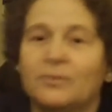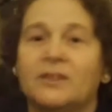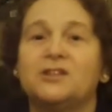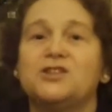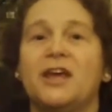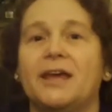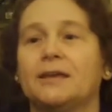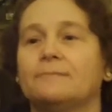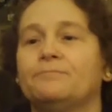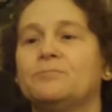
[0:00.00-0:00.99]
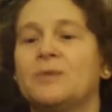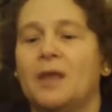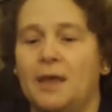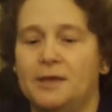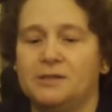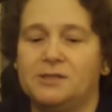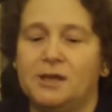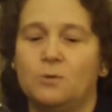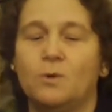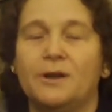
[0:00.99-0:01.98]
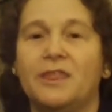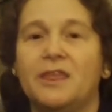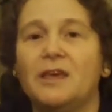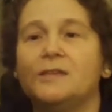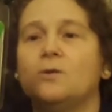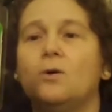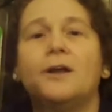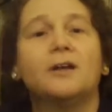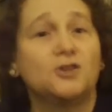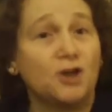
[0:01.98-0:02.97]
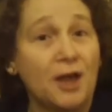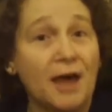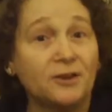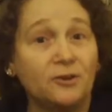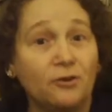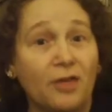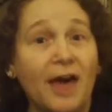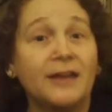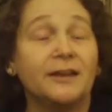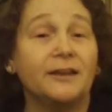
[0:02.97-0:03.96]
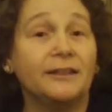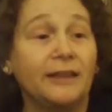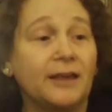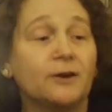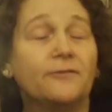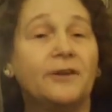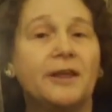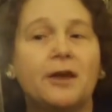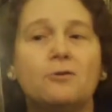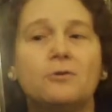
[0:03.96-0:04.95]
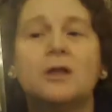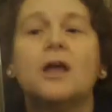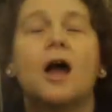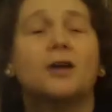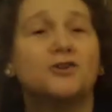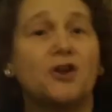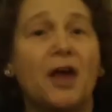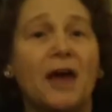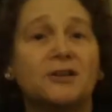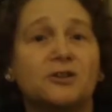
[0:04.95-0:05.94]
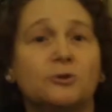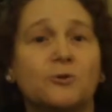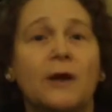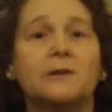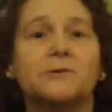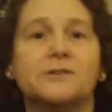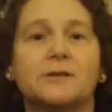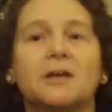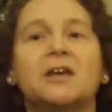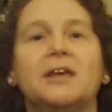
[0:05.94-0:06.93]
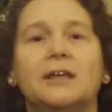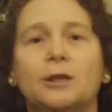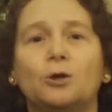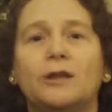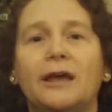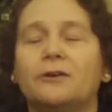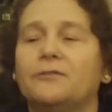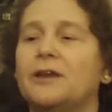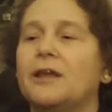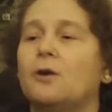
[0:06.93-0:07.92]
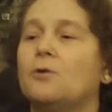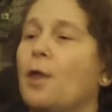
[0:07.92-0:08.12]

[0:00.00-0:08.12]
the jig. You stick one of these on. I'll show you how to do that in a later video. I'll show you how to do trailers in a little later video.